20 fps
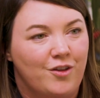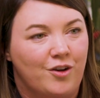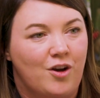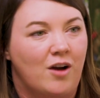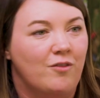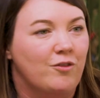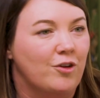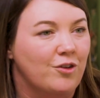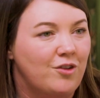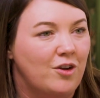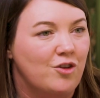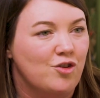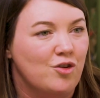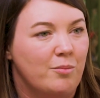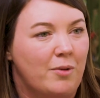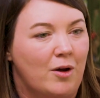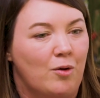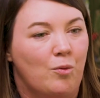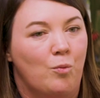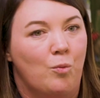the
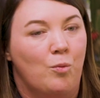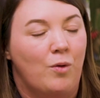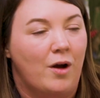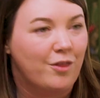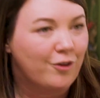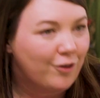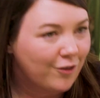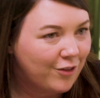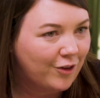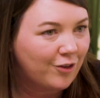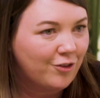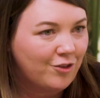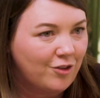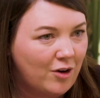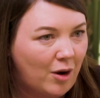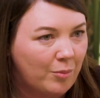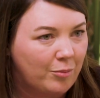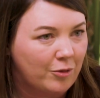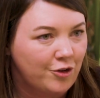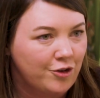conversation about whether there's
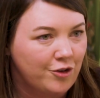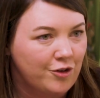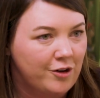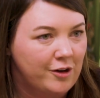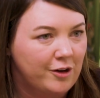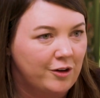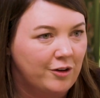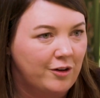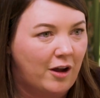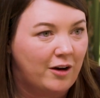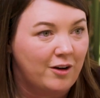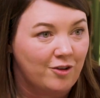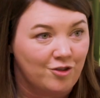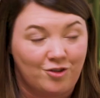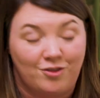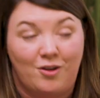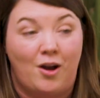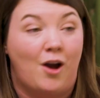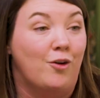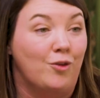an opportunity or not. It's
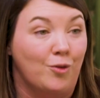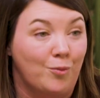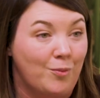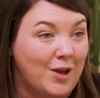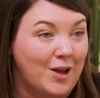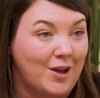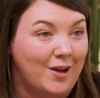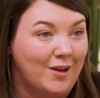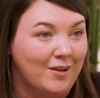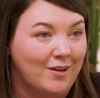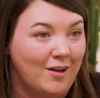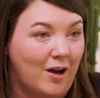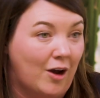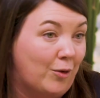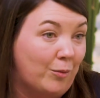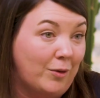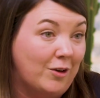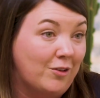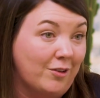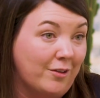just how do we
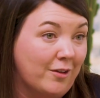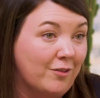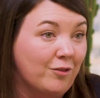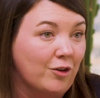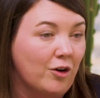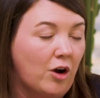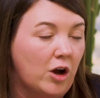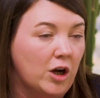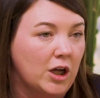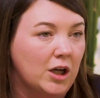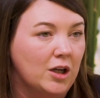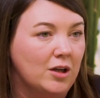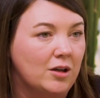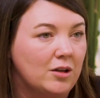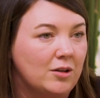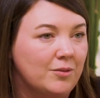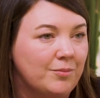deliver on it?